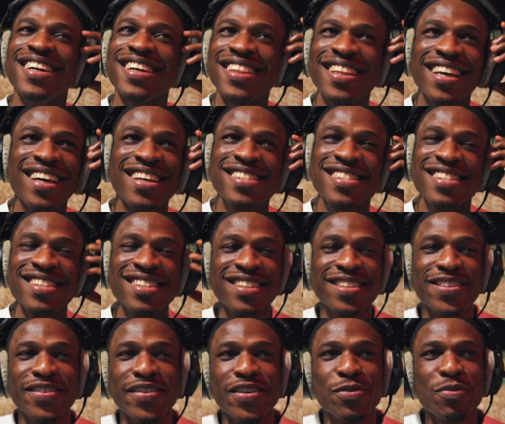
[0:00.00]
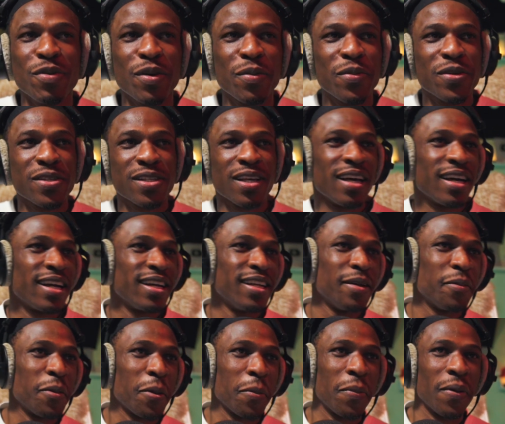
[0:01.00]
Thanks to the Krizbeatz Music
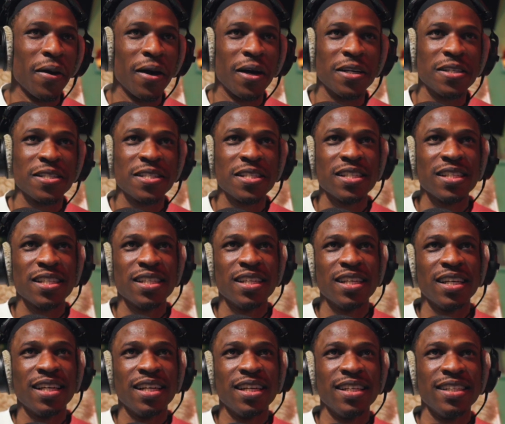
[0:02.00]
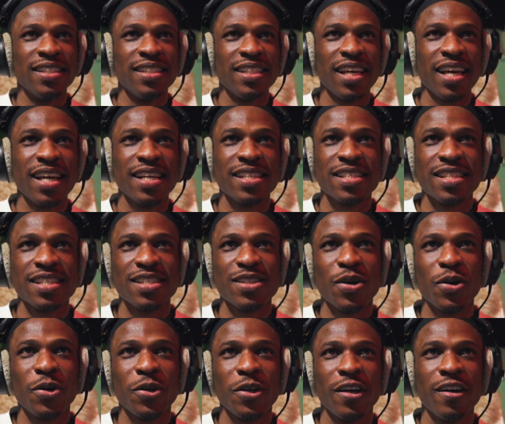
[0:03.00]
Academy Parks. And yes, it's
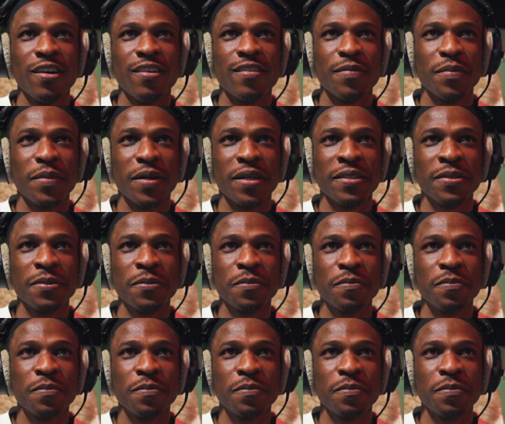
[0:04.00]
all love, man.